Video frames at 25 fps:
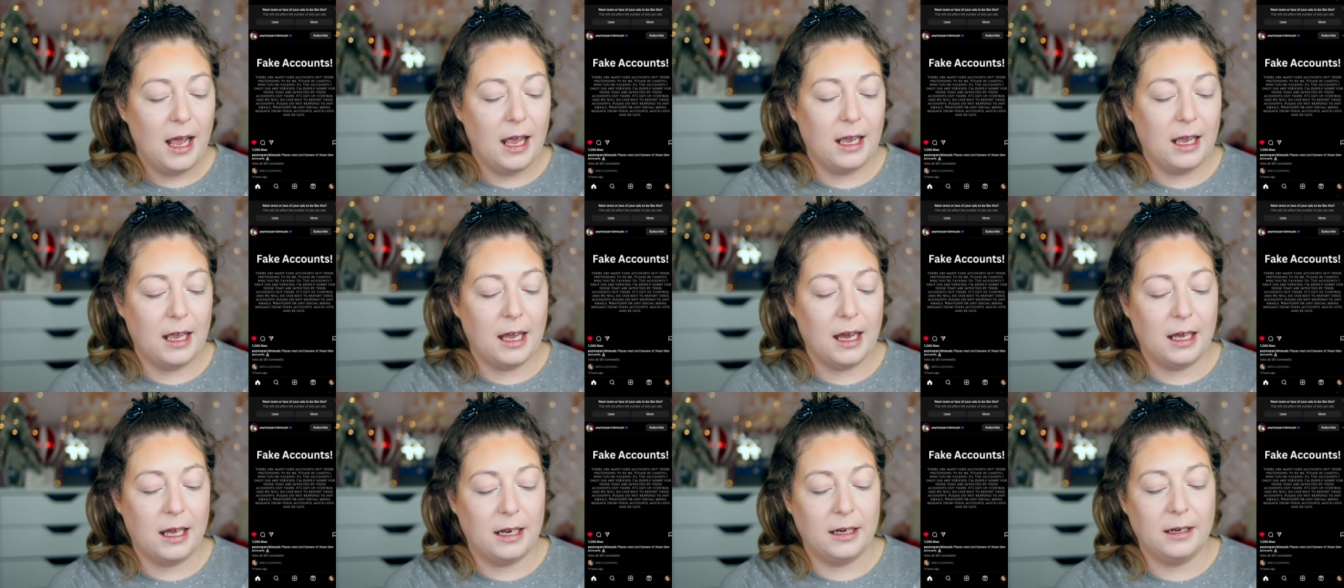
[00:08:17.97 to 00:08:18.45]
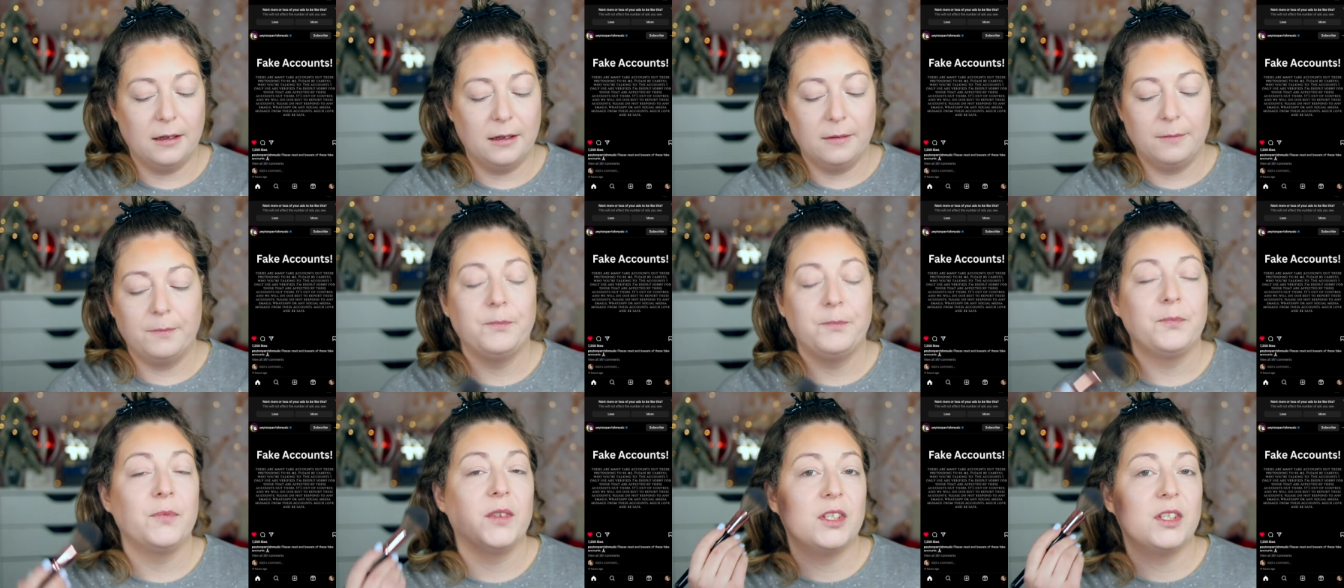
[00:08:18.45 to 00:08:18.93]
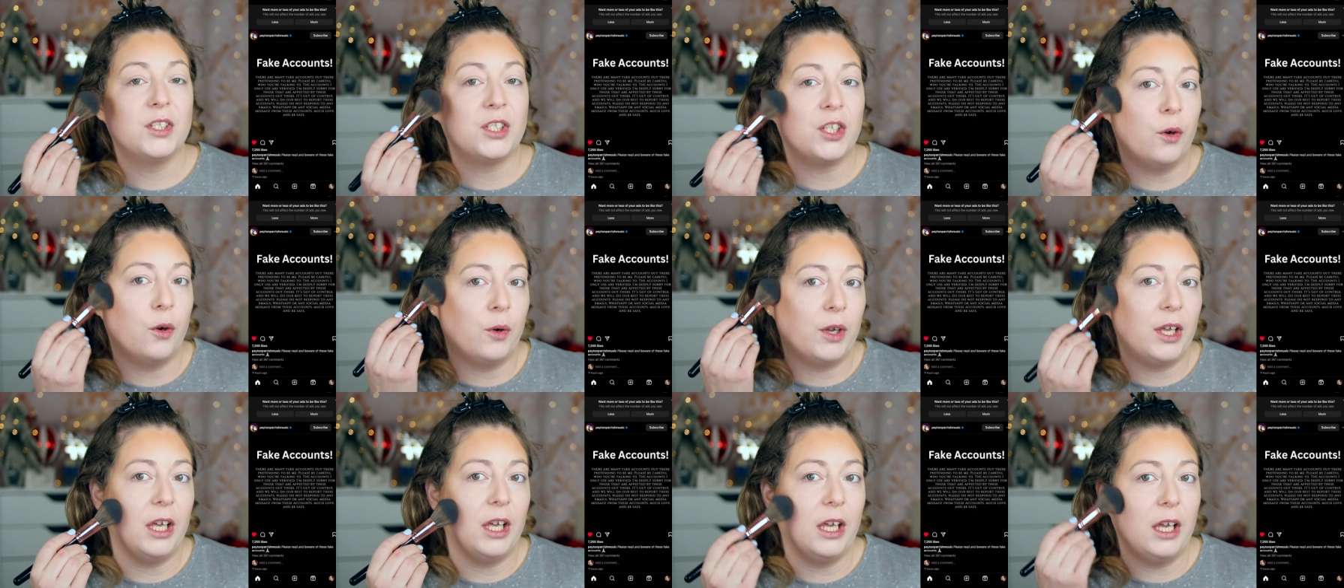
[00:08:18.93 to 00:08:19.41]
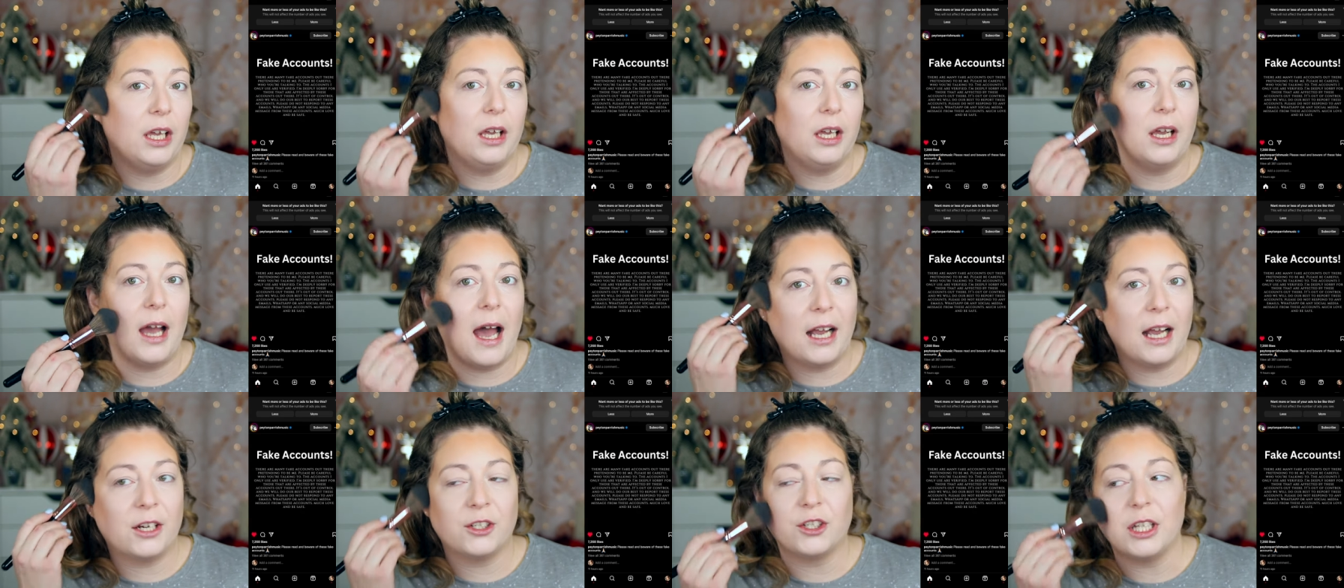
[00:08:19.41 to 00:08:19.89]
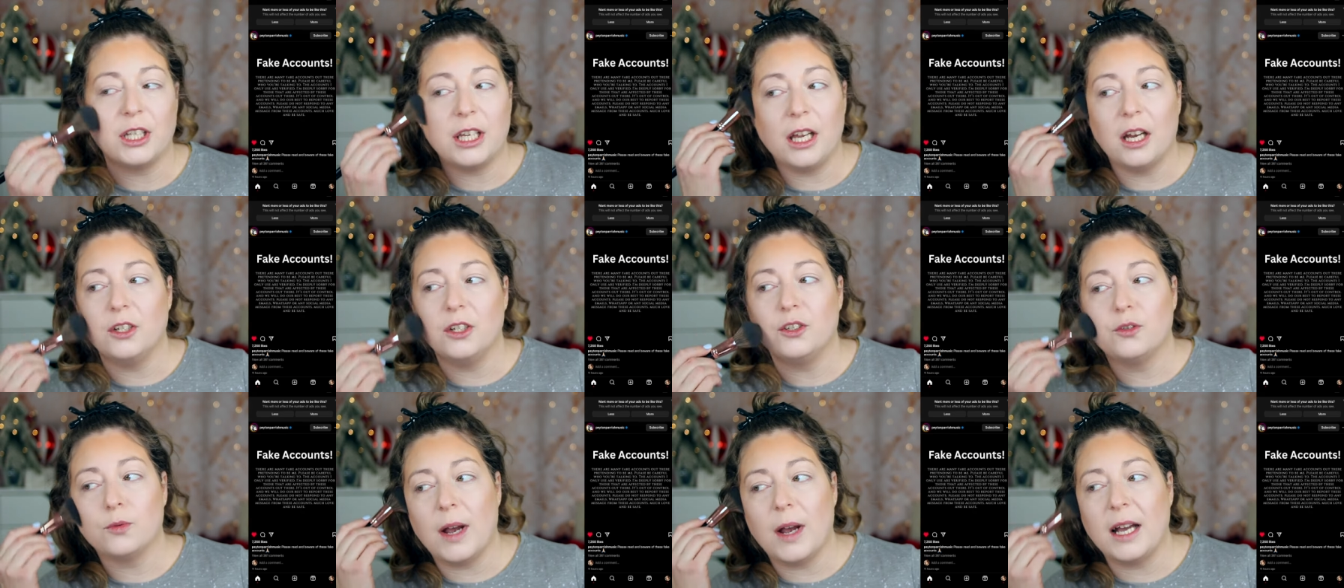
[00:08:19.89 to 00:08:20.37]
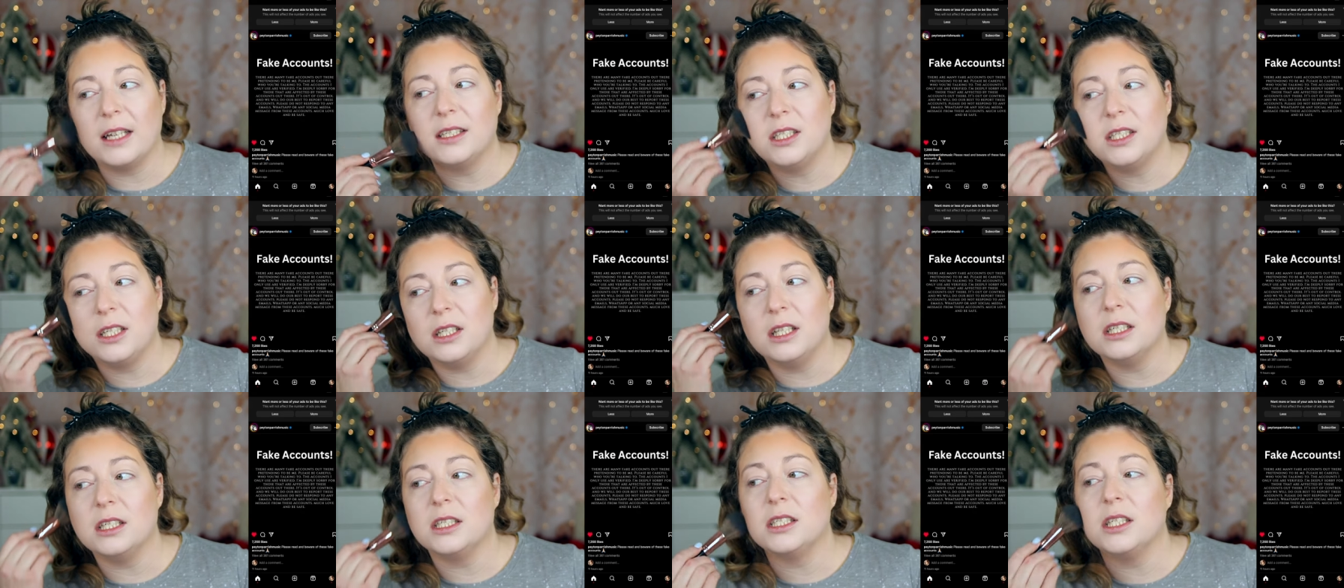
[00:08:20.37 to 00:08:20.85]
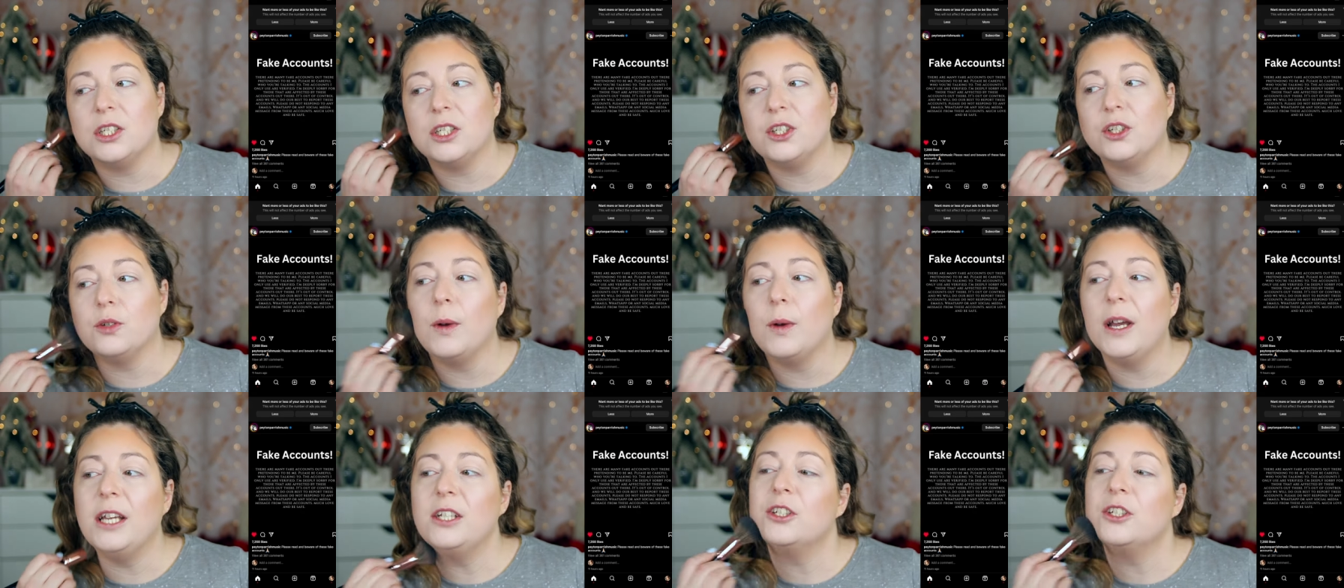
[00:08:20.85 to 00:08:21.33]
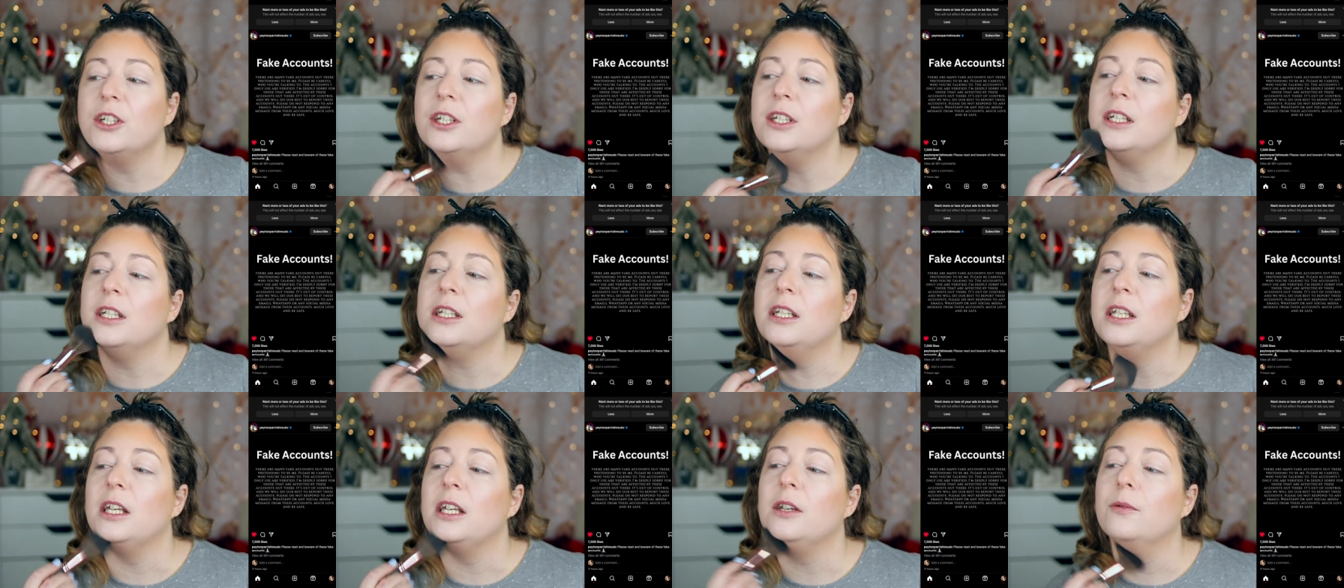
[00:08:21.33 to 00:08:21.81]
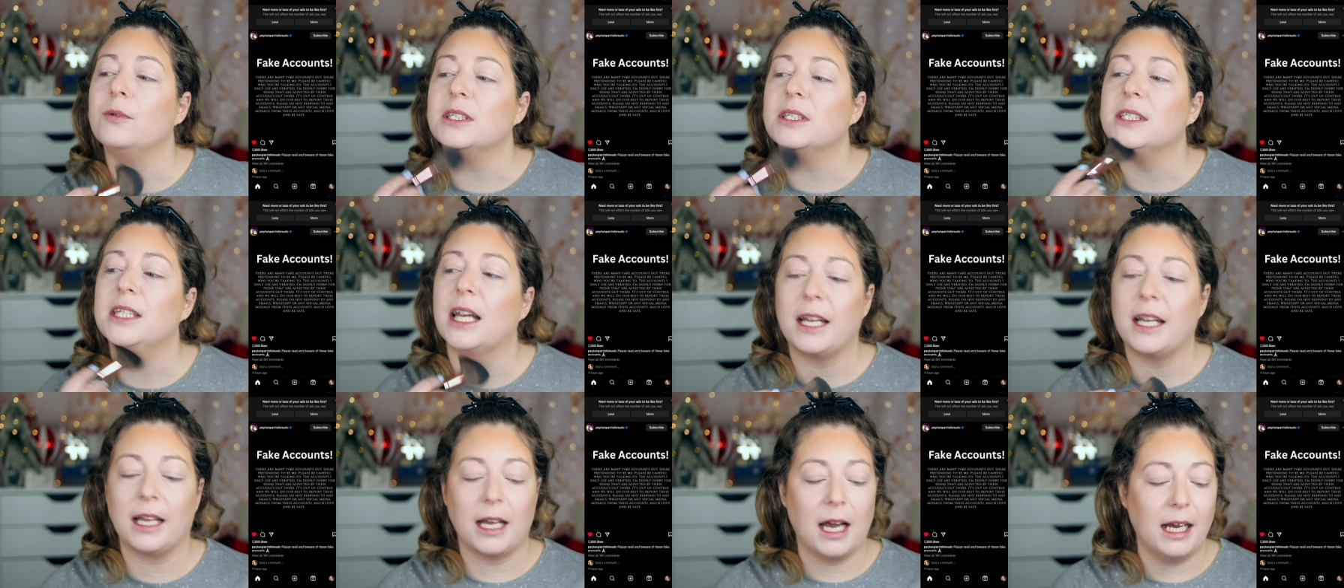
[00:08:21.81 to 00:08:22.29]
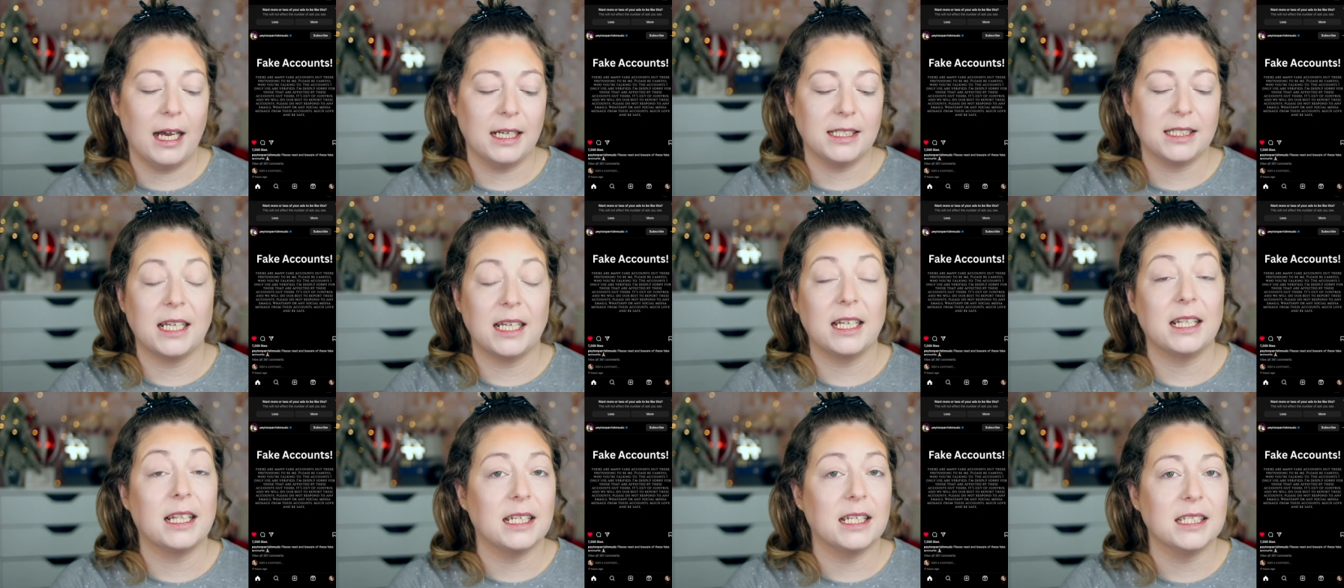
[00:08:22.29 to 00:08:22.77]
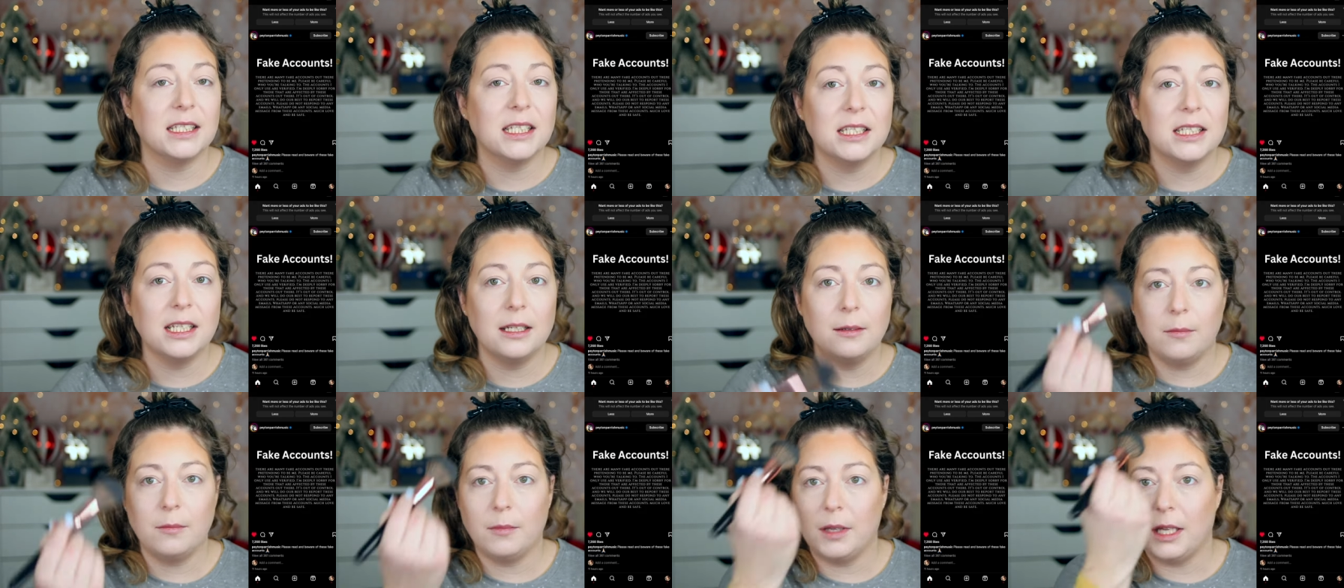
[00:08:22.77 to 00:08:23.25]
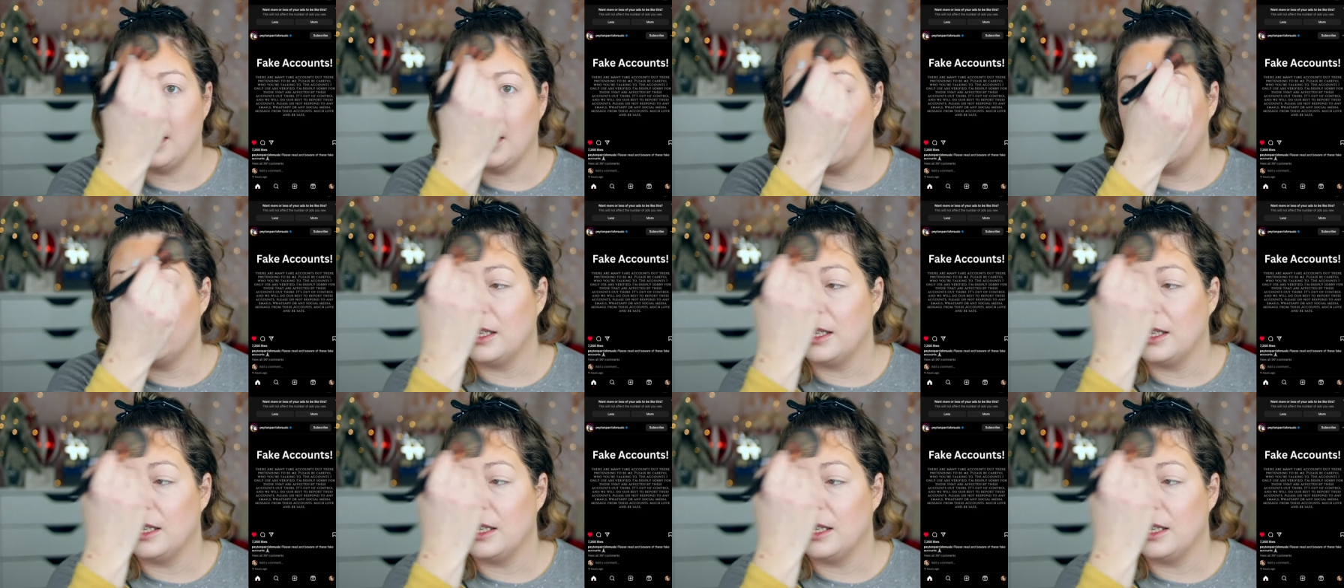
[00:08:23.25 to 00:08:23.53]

And so he actually addressed this situation and he was like, guys, like this isn't me.